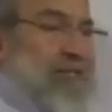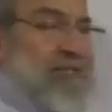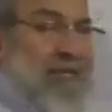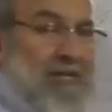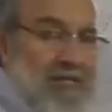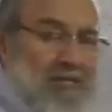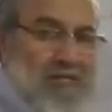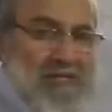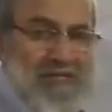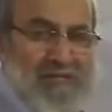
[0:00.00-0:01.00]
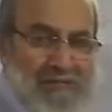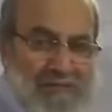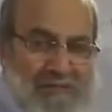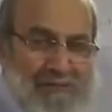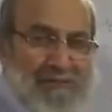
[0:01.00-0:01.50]
the direction that
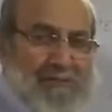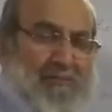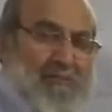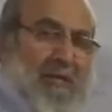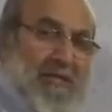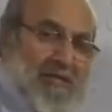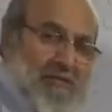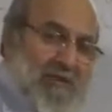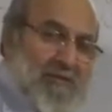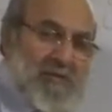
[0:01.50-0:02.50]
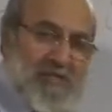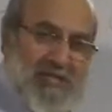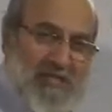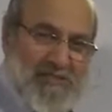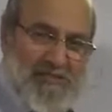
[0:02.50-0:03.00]
the English
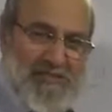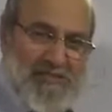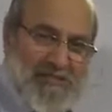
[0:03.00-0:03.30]
language takes